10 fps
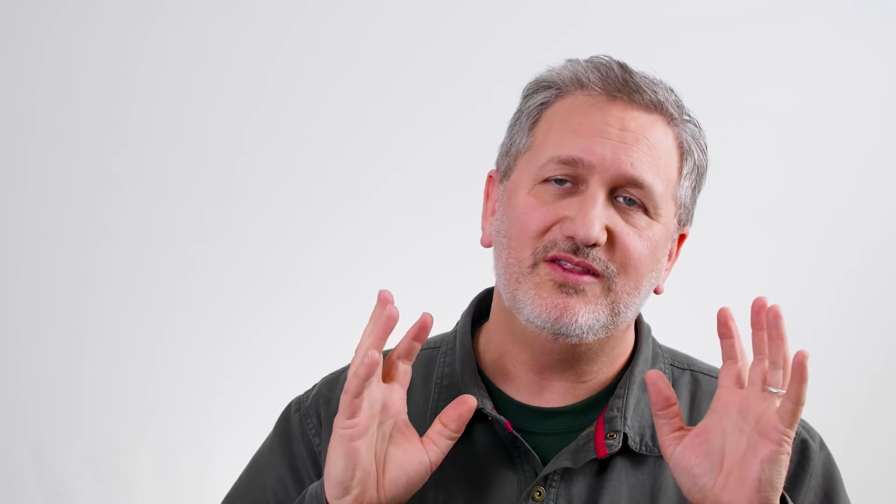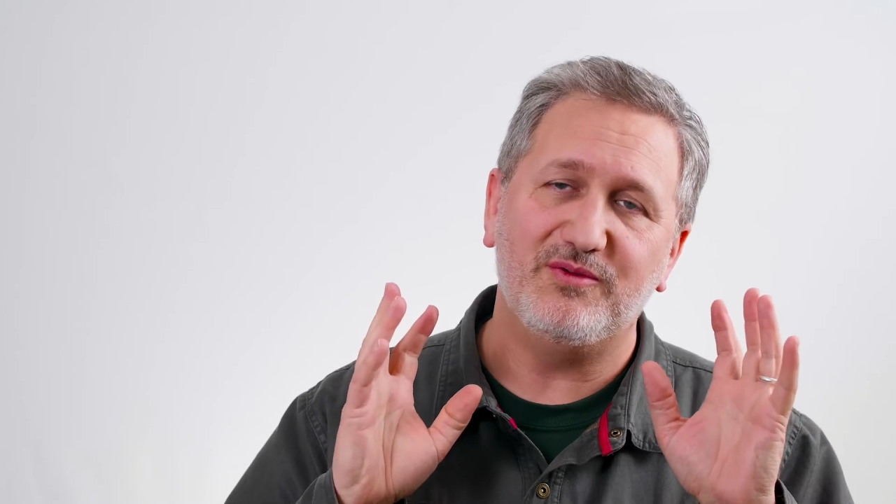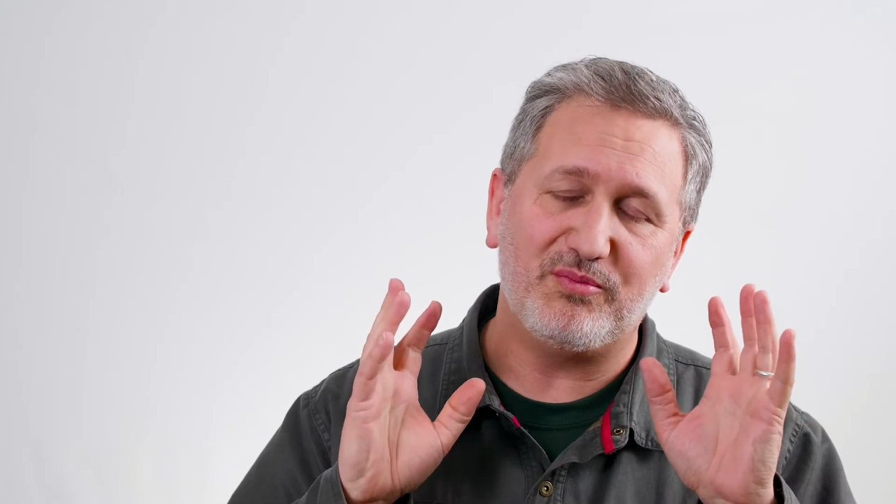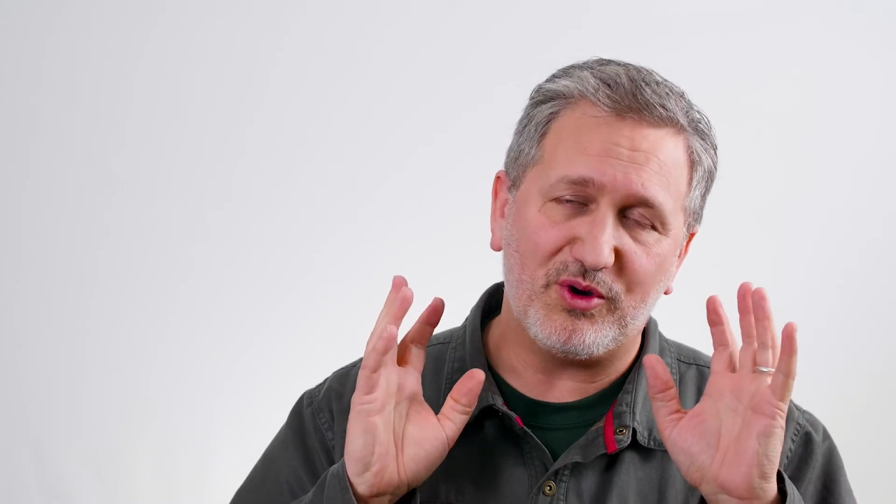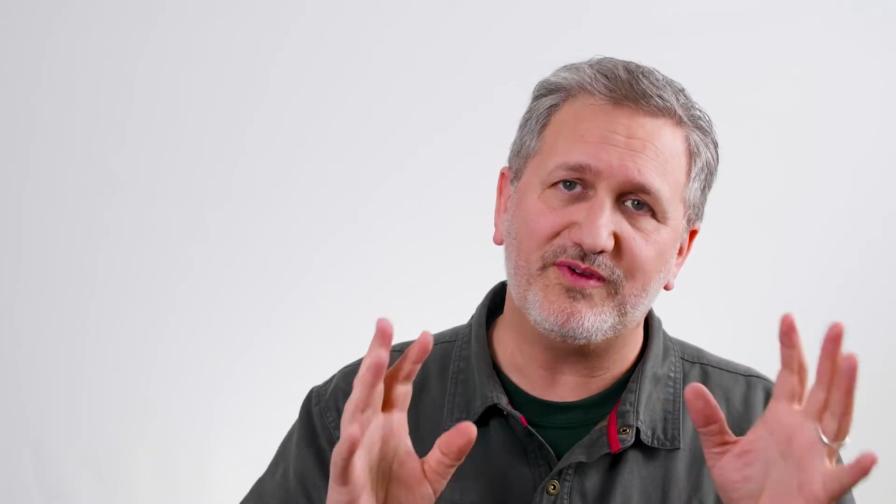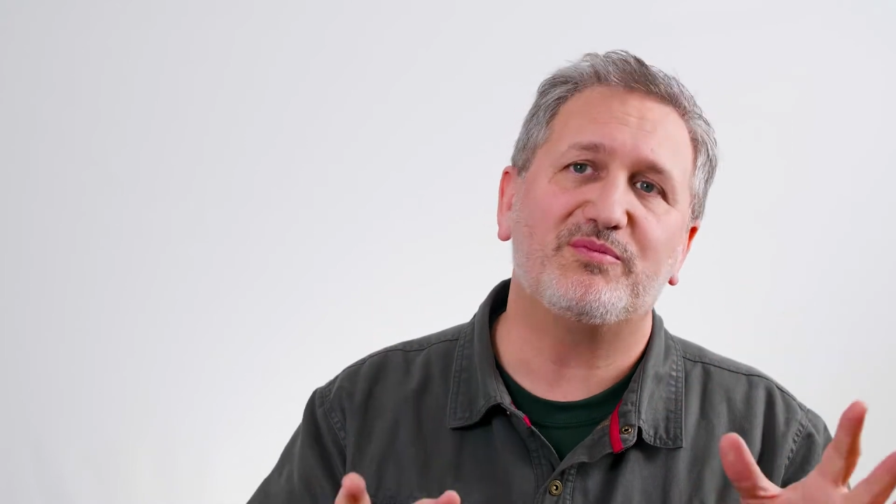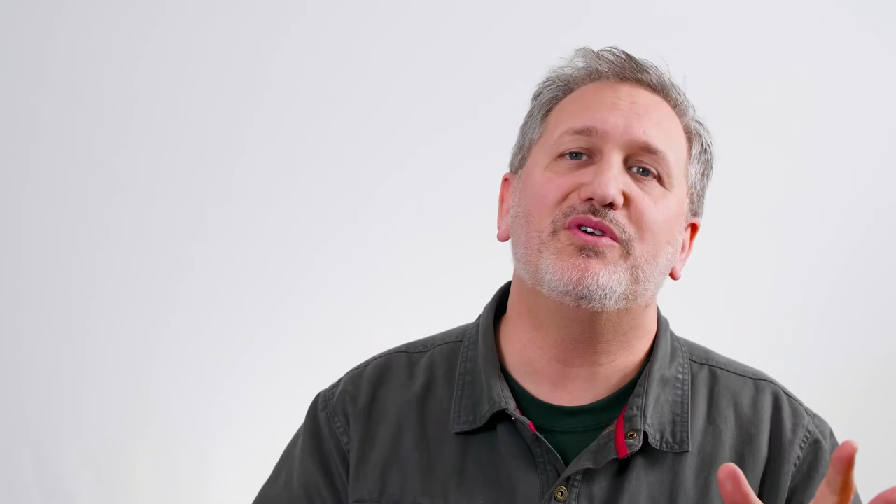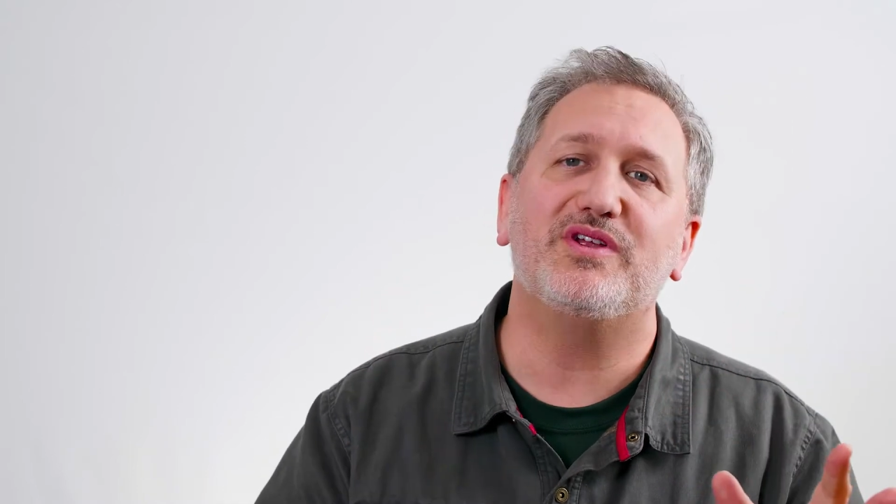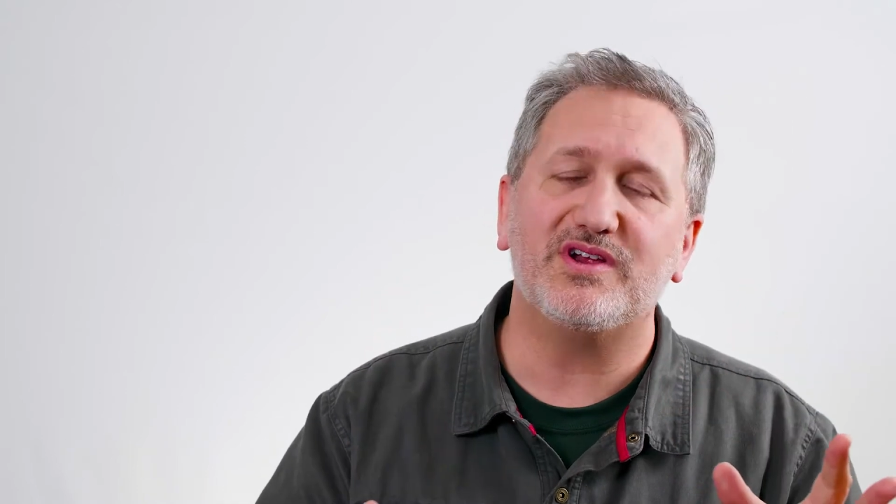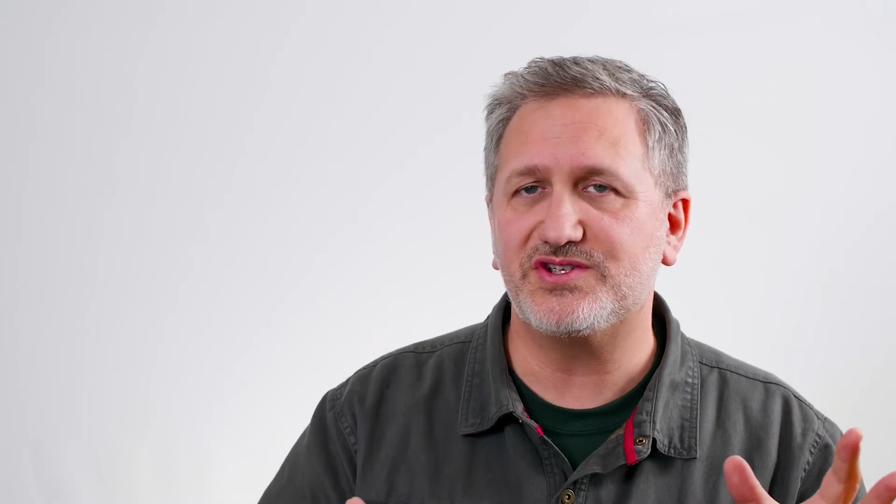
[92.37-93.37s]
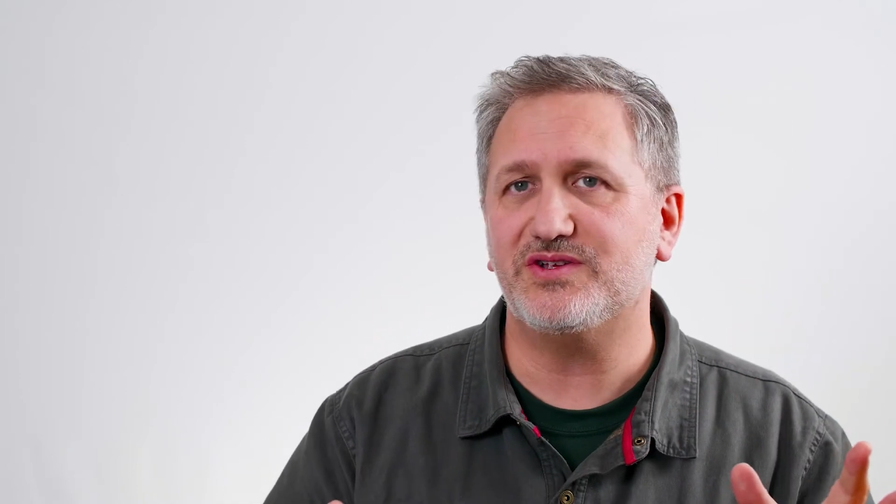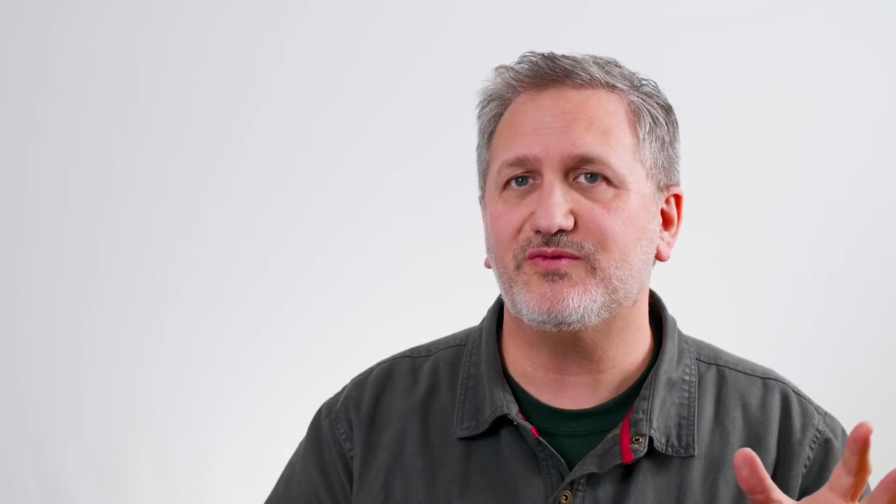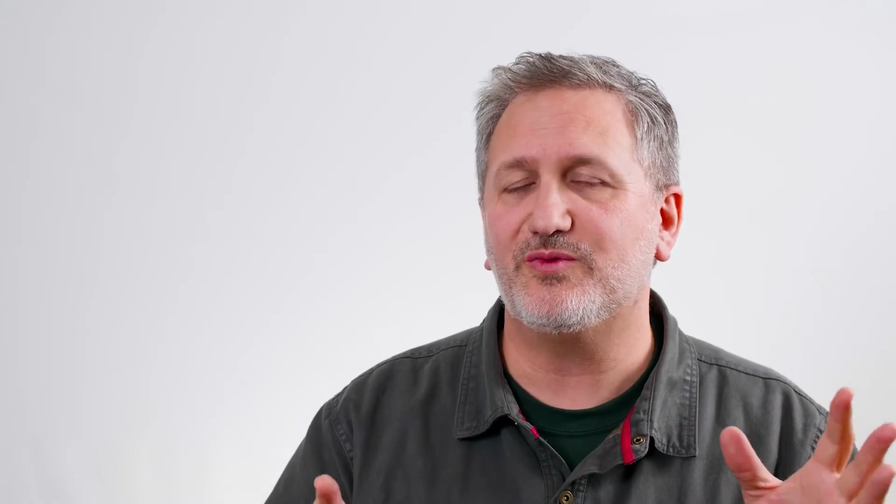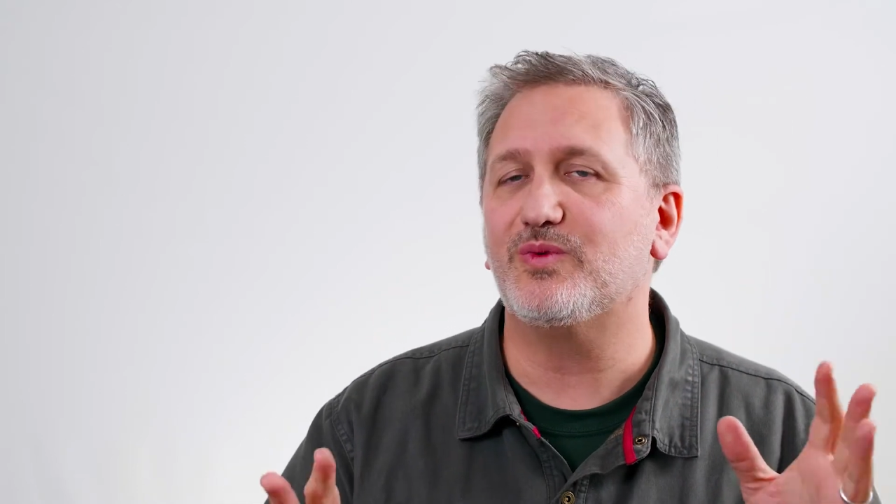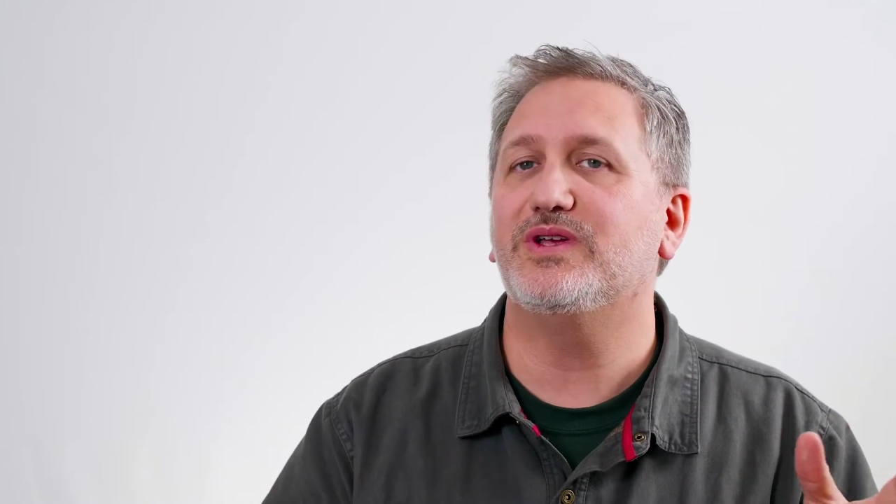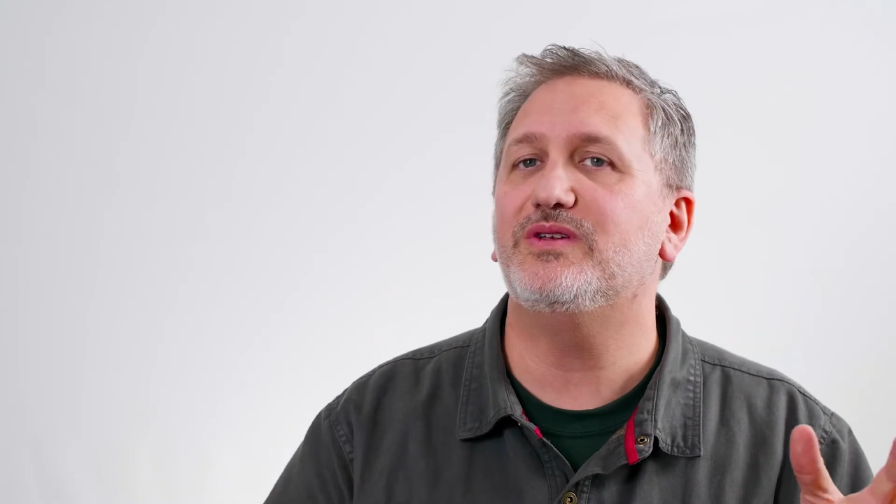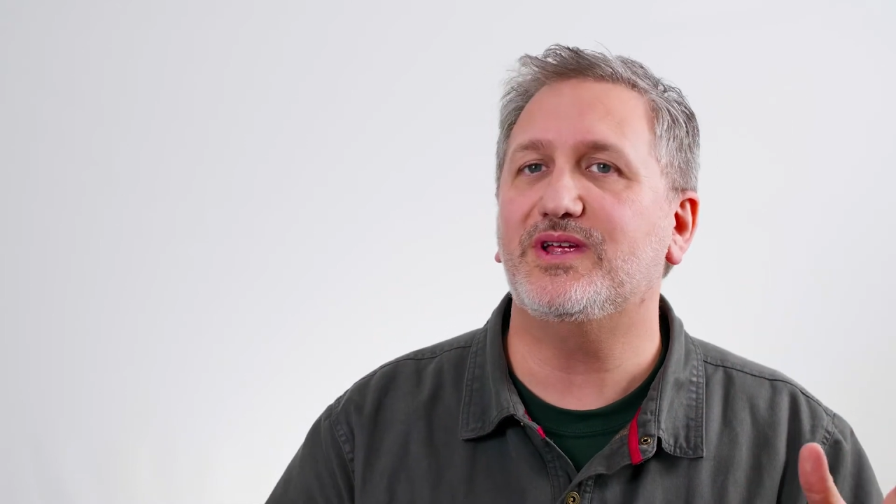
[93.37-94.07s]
the perfect production for what you